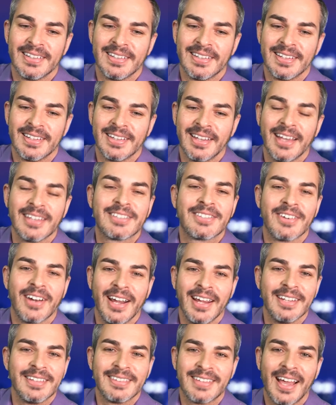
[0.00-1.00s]
That's
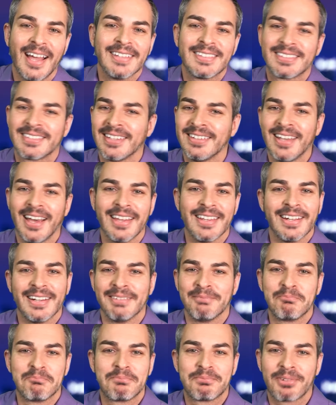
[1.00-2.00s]
right. That's
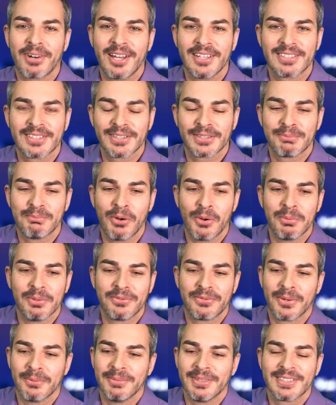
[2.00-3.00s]
another priceless
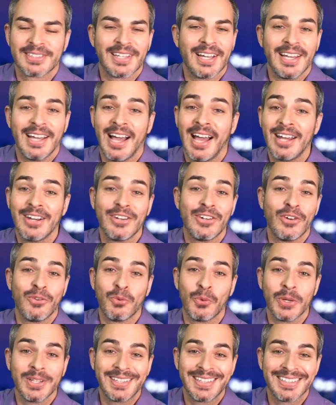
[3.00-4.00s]
moment from this guy. I don't know
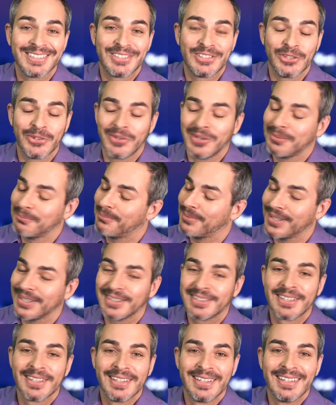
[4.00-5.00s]
what he's doing,
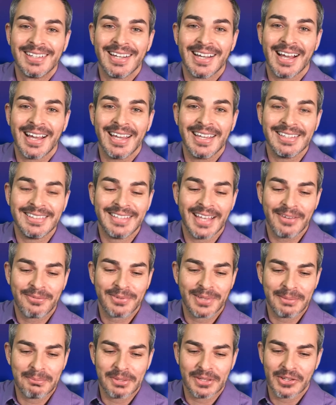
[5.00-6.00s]
but it
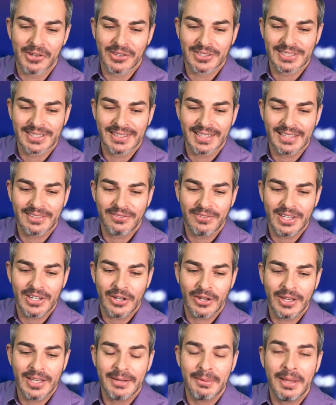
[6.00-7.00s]
definitely belongs in that
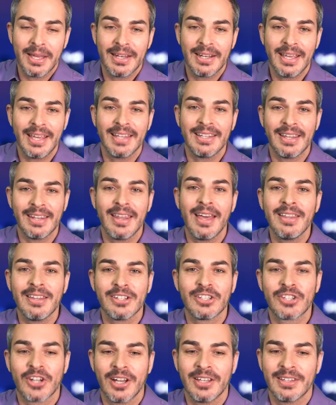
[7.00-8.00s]
video. And
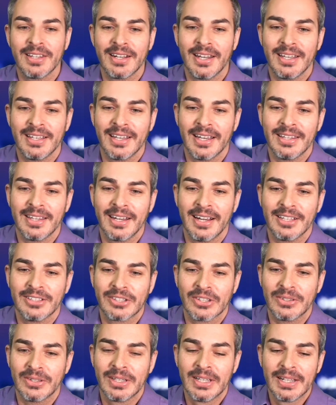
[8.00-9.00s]
another shot that I
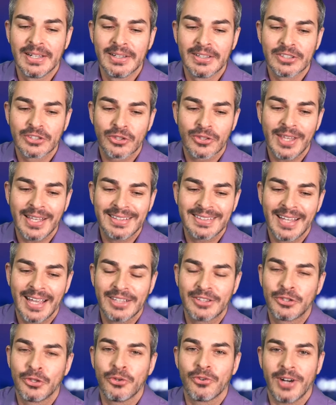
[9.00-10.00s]
saw. So that
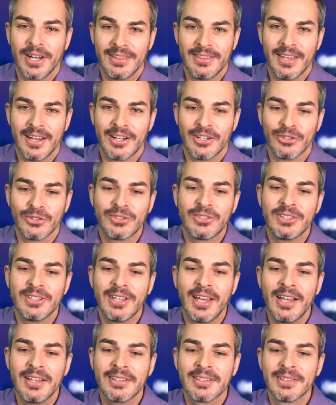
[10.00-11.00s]
tattoo right there, you see
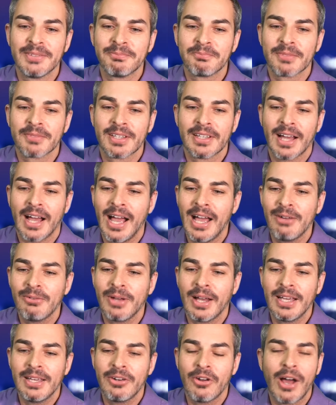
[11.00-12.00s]
that?
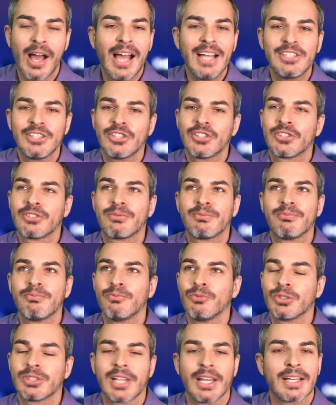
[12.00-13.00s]
I just
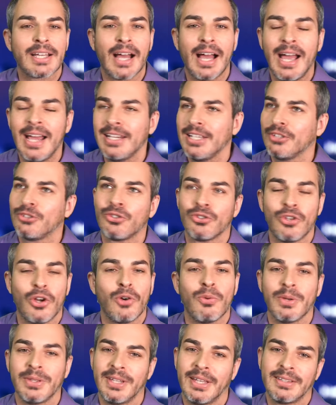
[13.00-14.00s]
was like, I need to
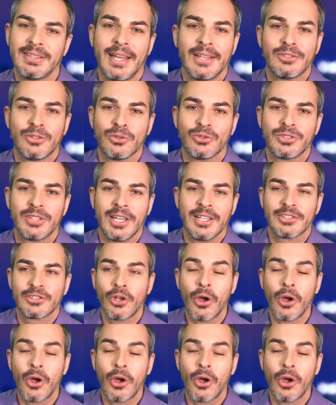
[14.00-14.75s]
know what that tattoo says.